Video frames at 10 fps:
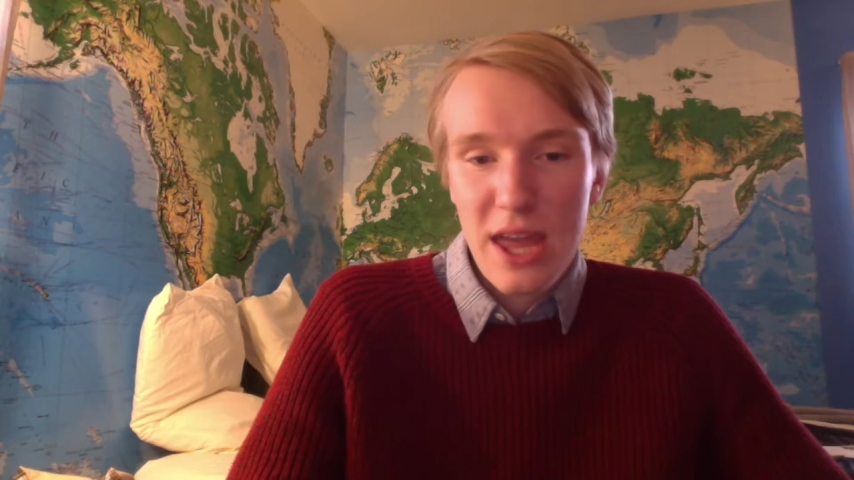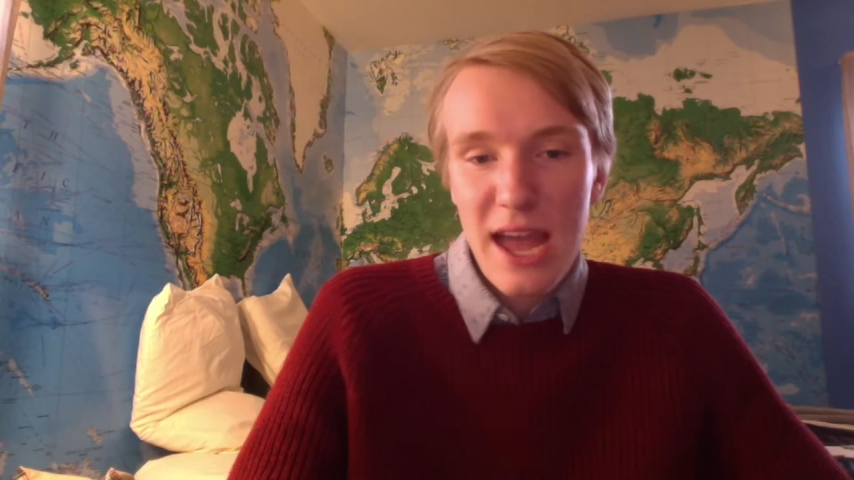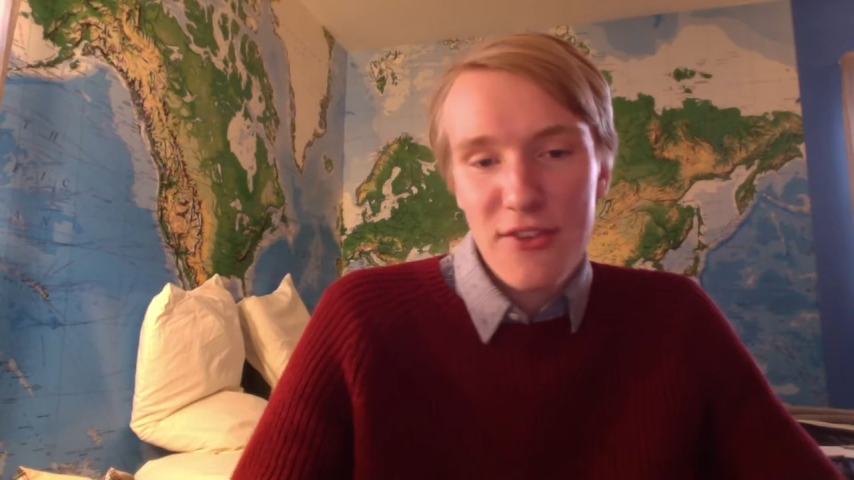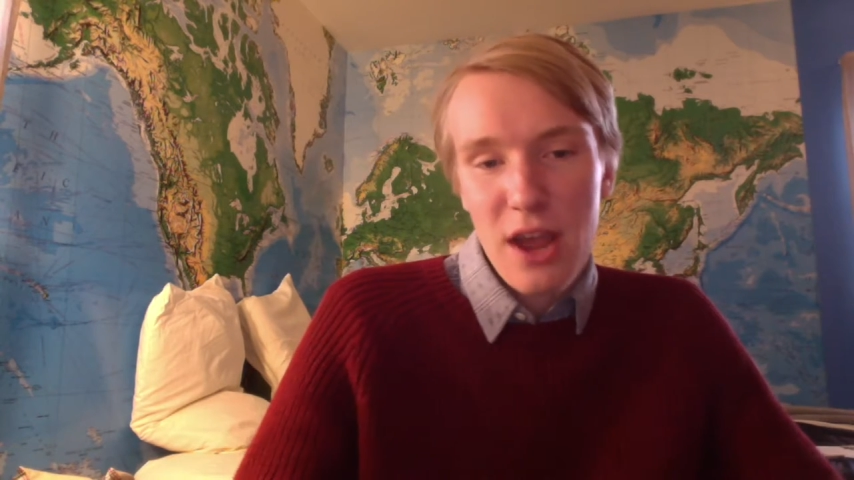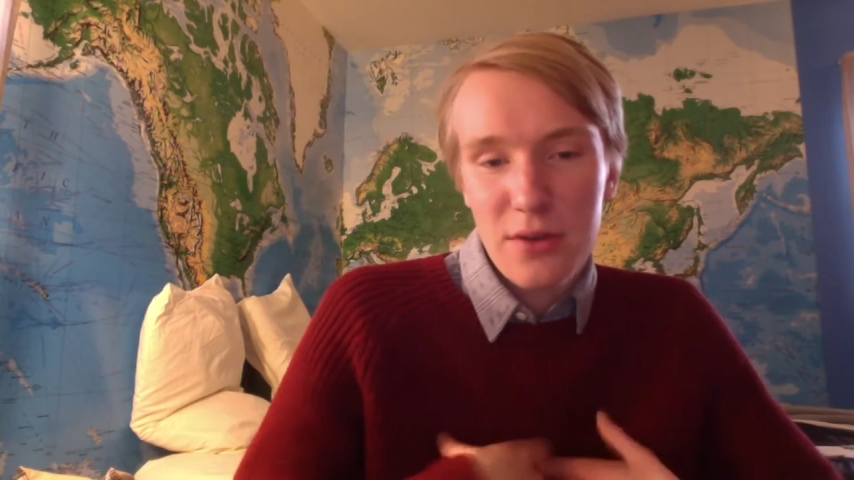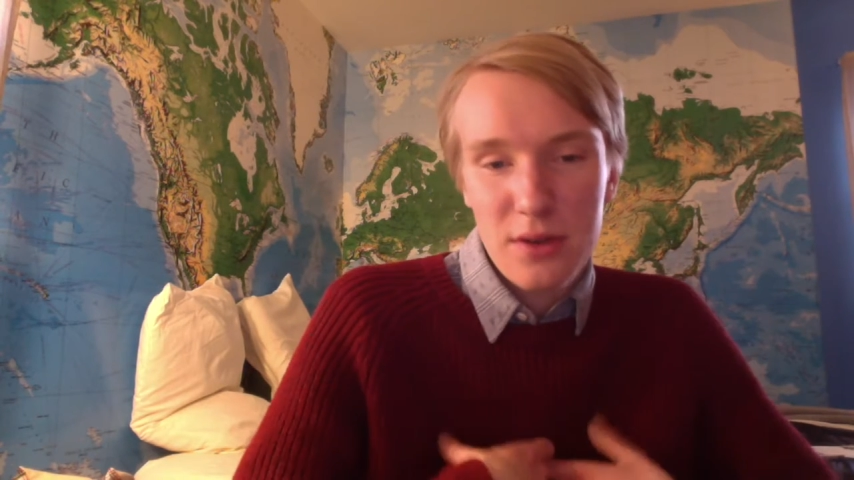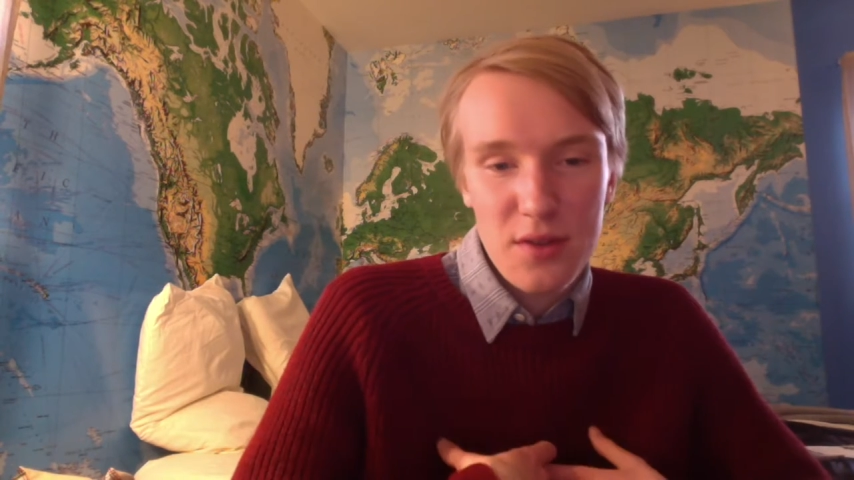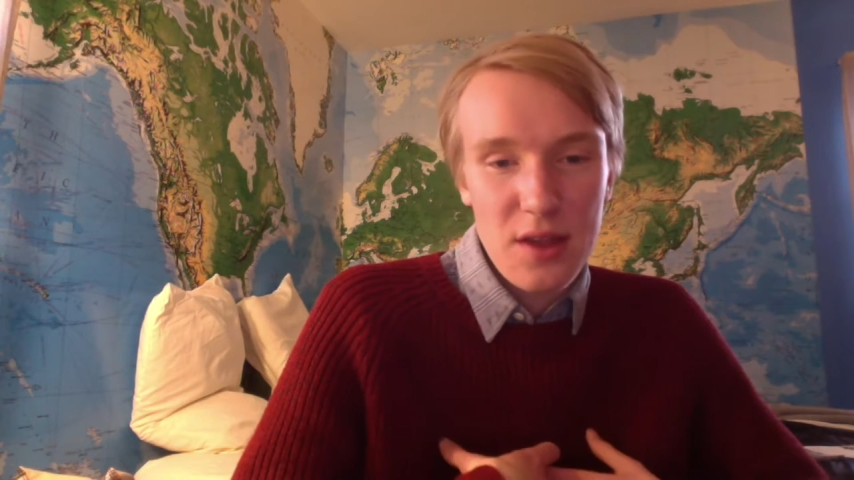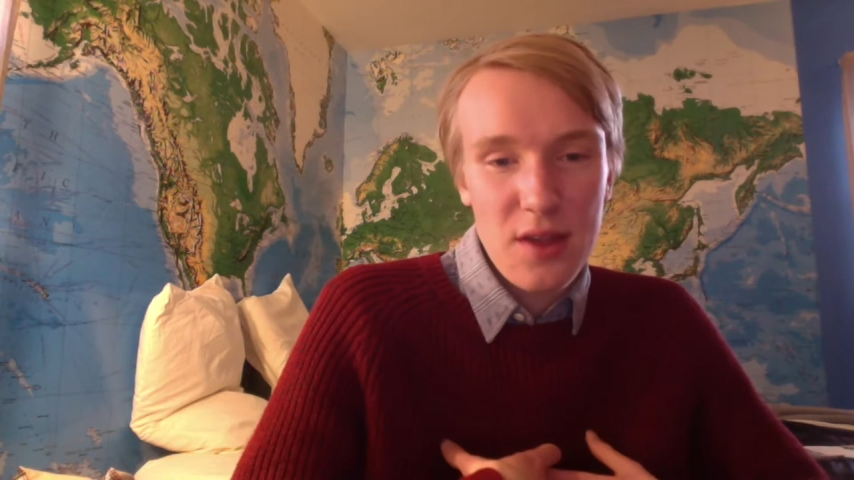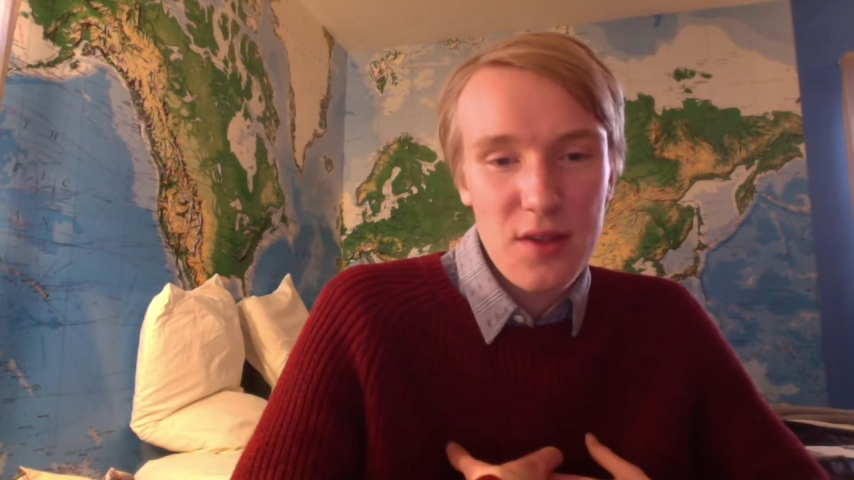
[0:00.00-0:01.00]
catch our
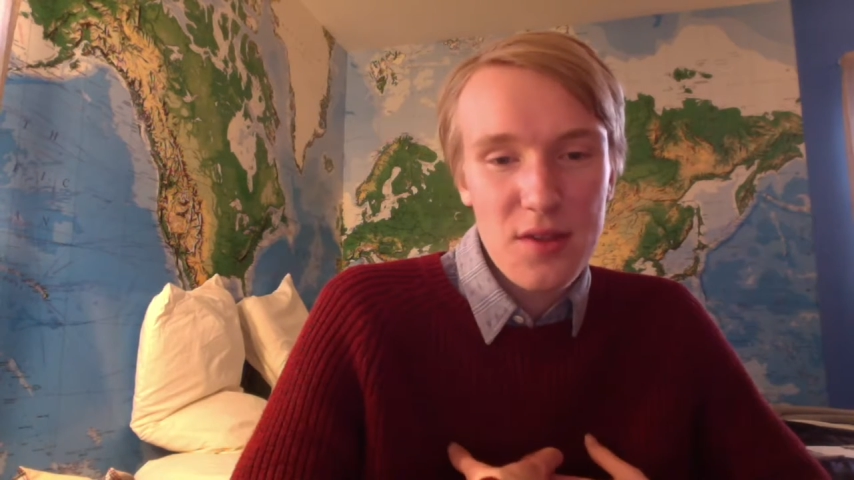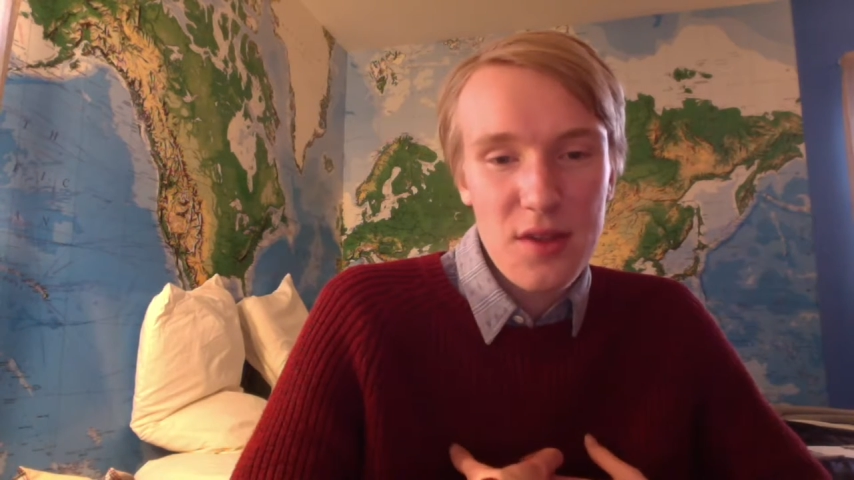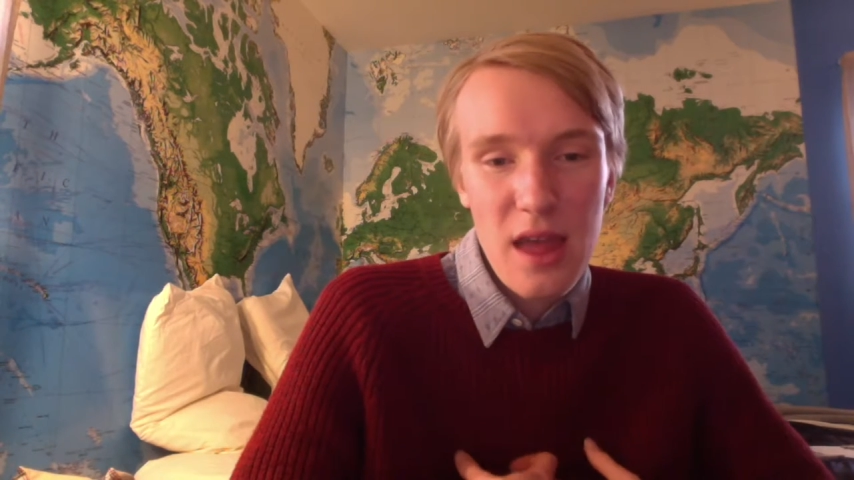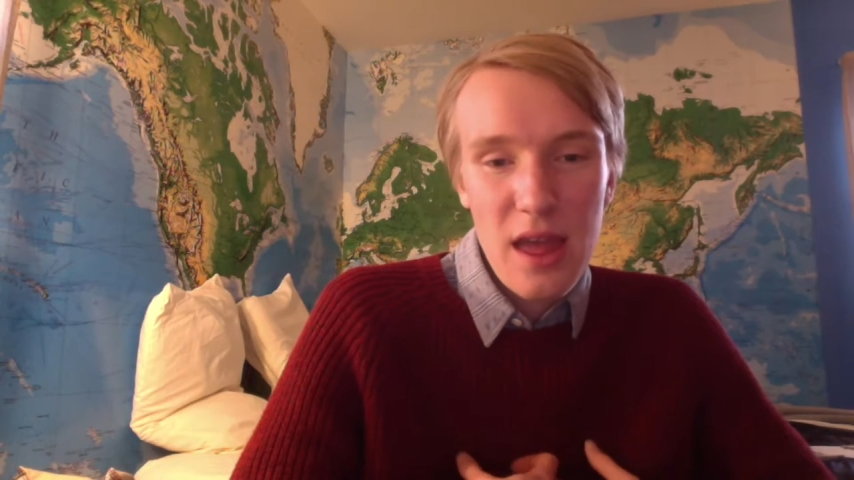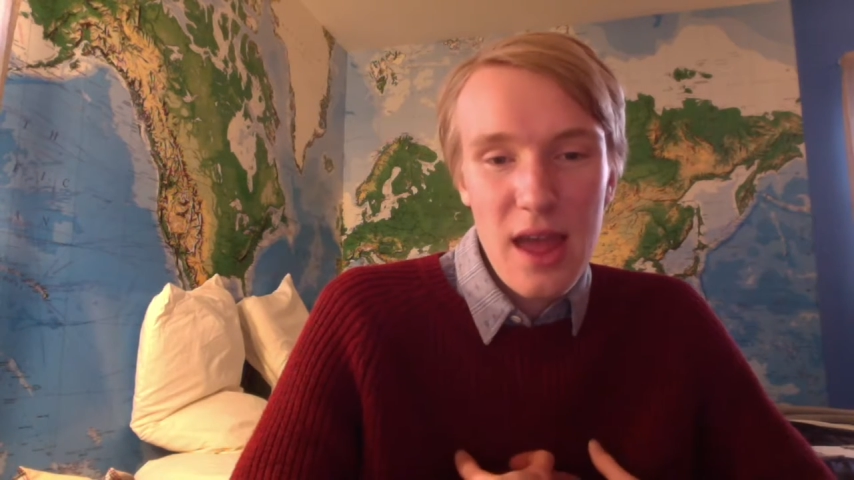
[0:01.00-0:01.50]
diseases,